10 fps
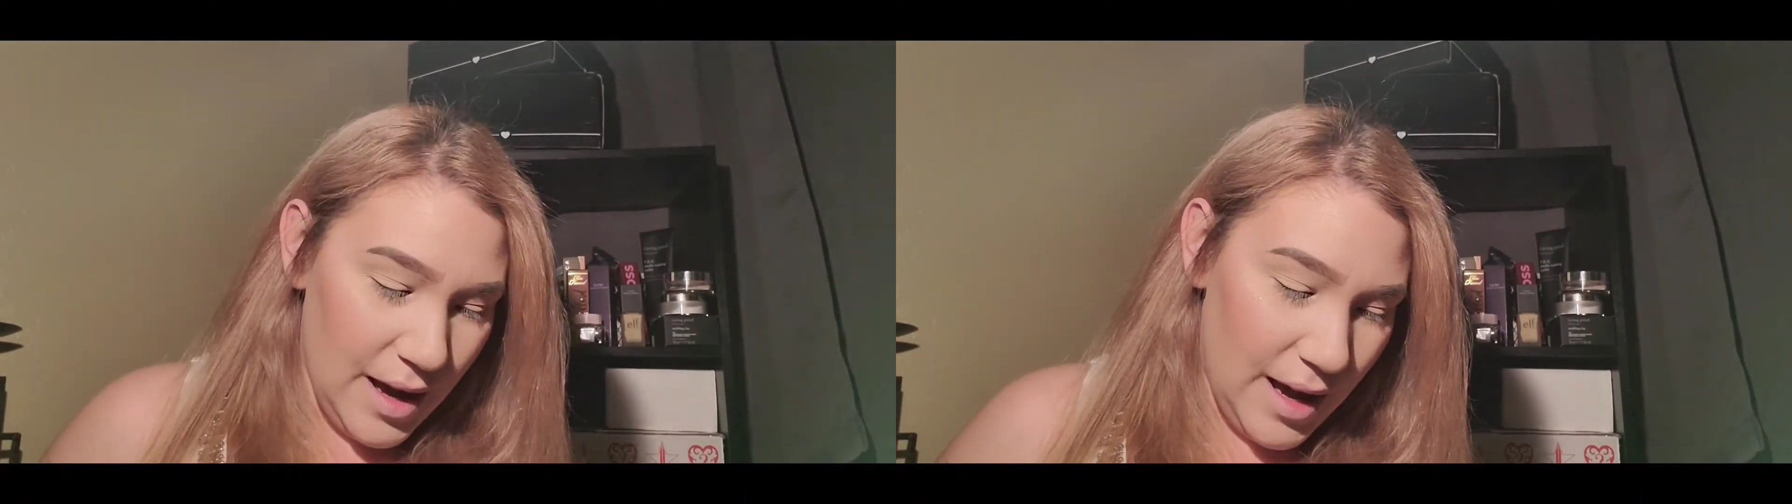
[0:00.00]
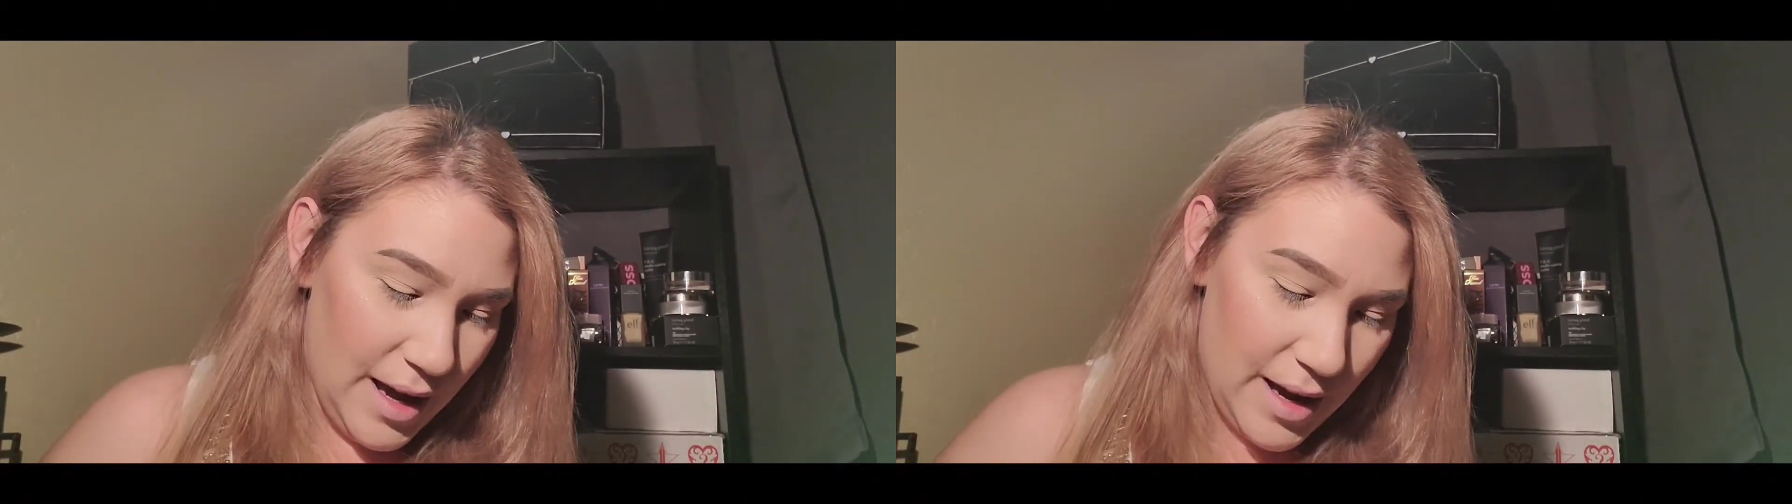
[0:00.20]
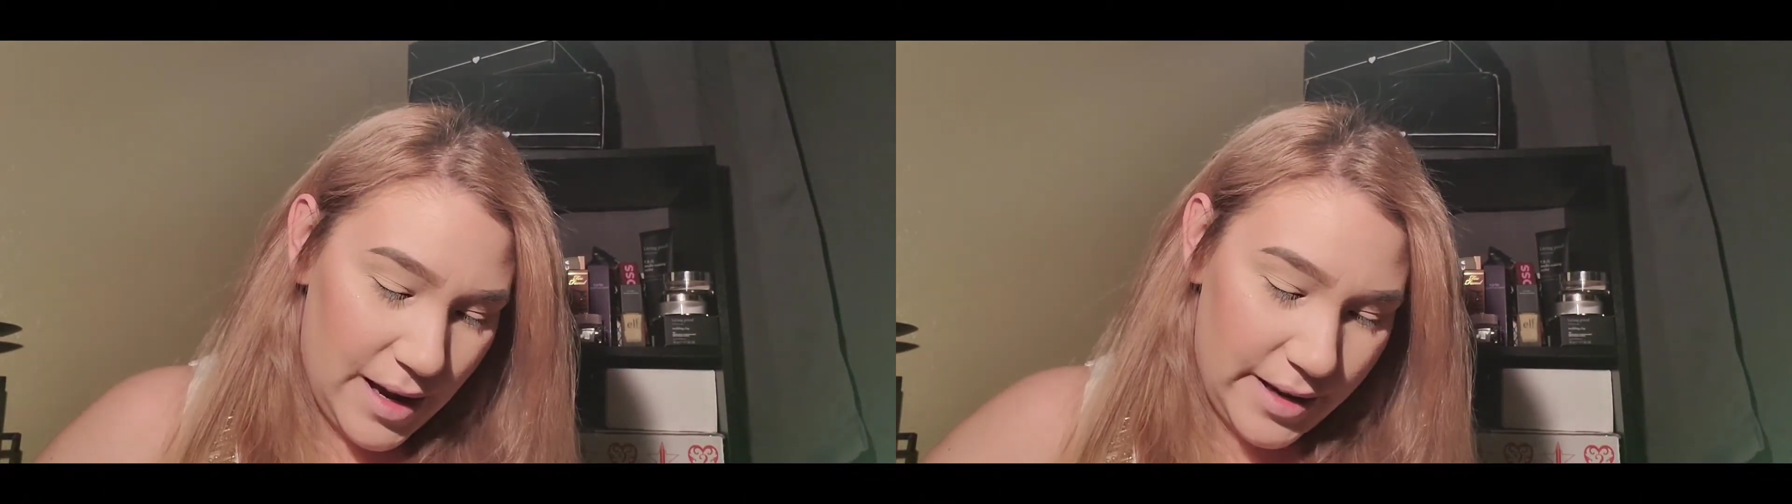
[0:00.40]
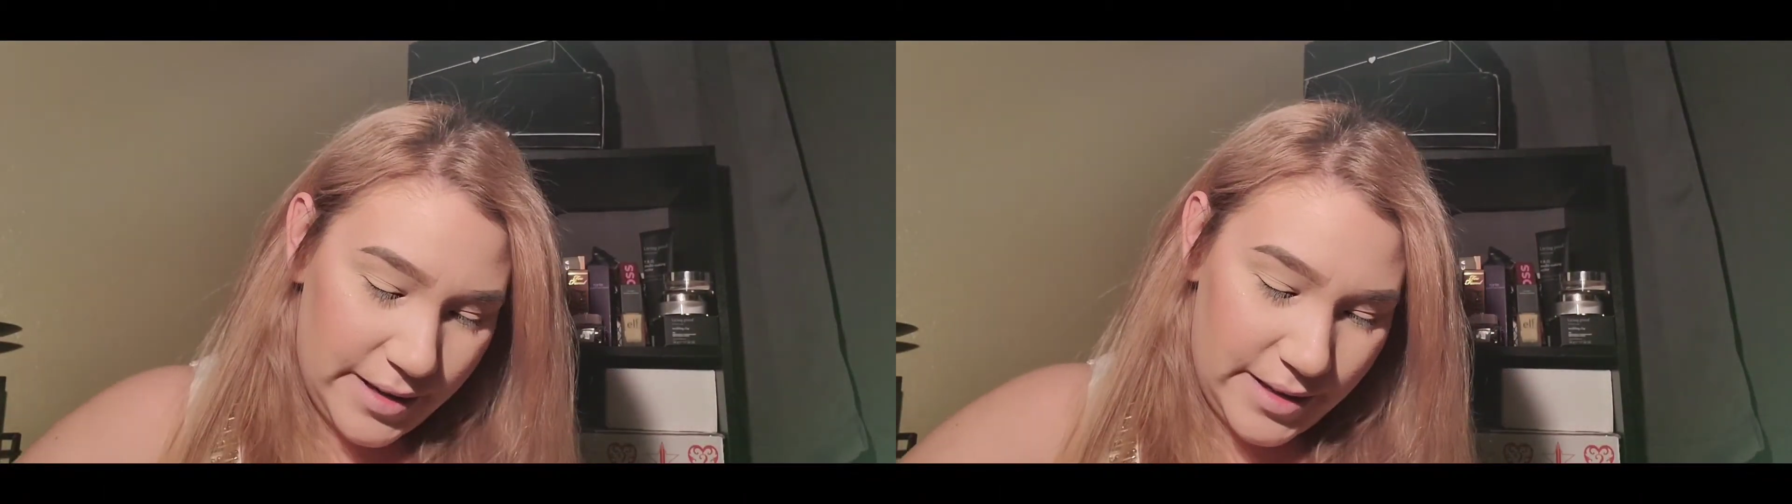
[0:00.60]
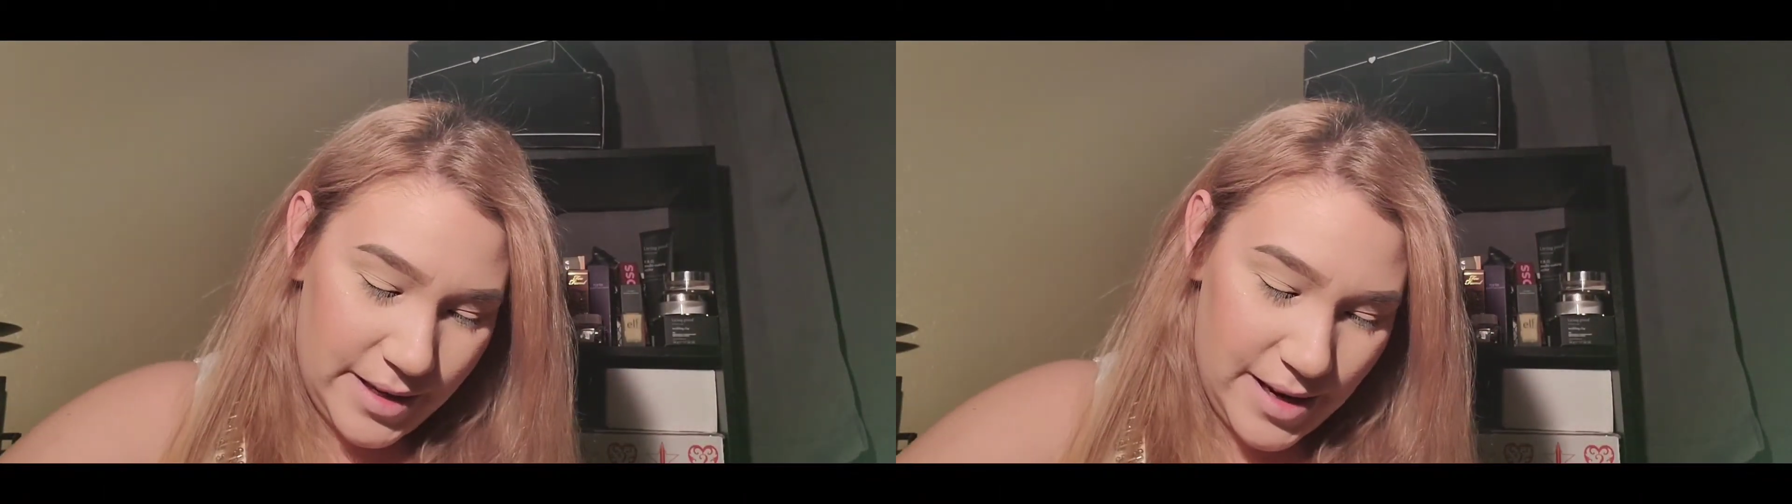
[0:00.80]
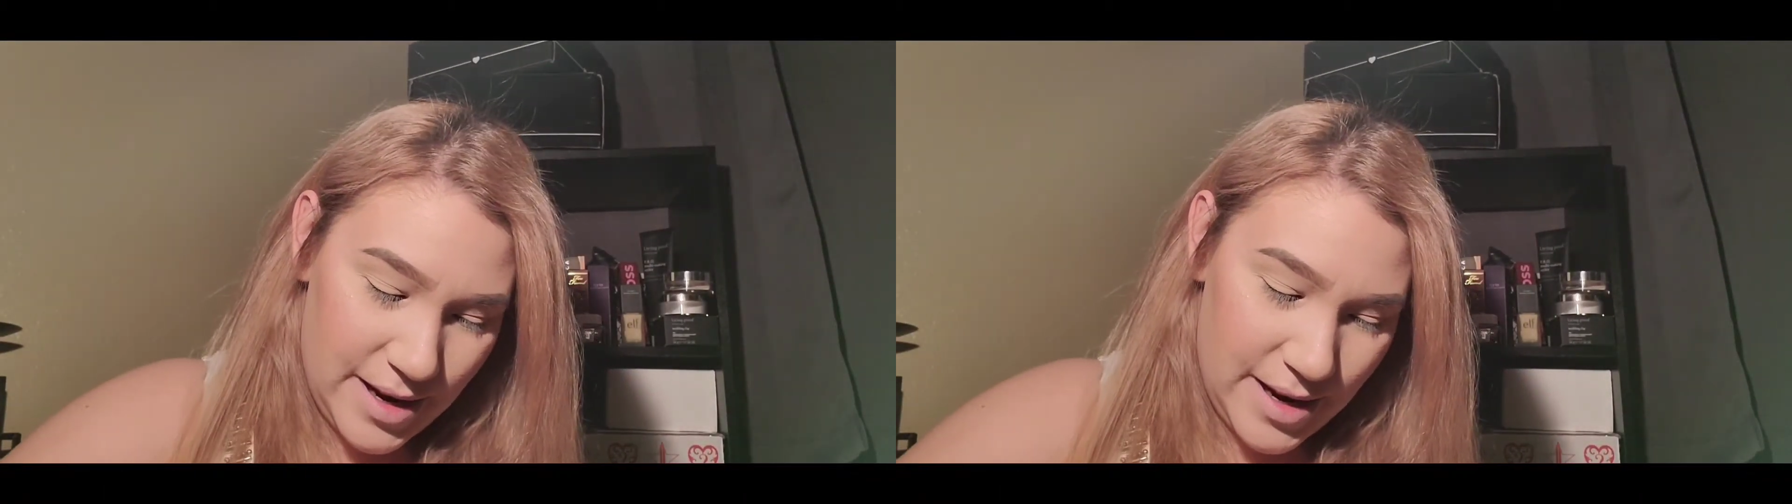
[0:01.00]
And